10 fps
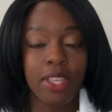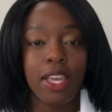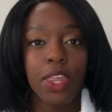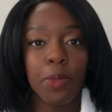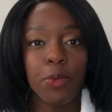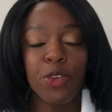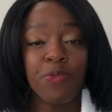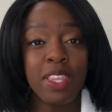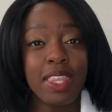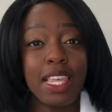Now the
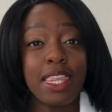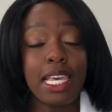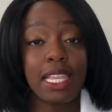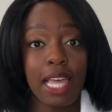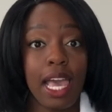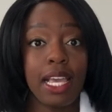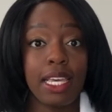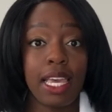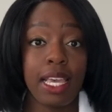movement that they like,